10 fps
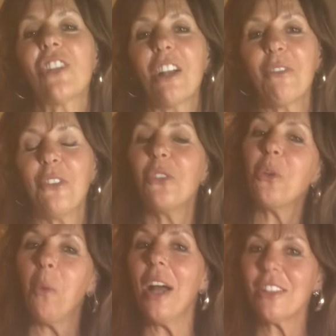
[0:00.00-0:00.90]
junk food,
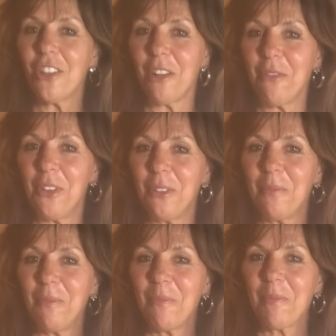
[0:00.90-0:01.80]
you want junk food.
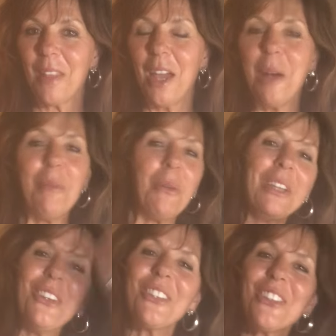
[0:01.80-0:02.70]
But
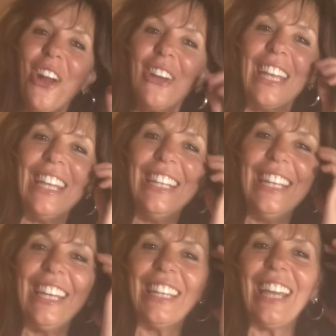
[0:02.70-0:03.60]
when you start
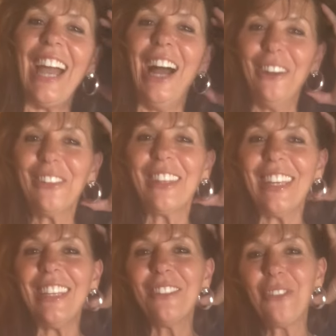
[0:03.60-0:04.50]
eating
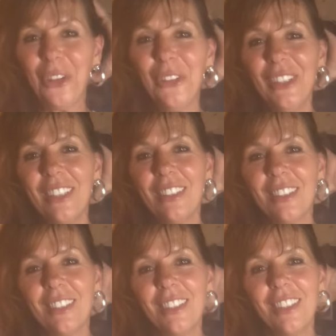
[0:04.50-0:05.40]
healthy food,
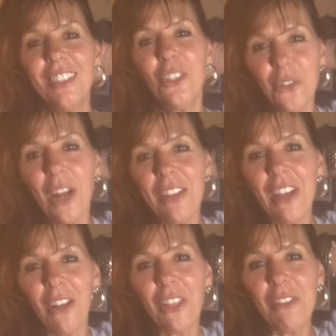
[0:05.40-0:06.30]
you crave
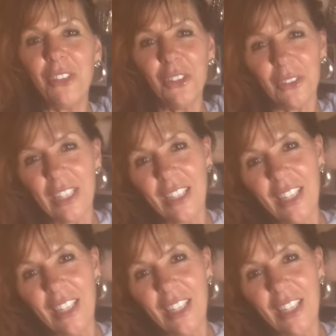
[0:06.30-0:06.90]
healthy food.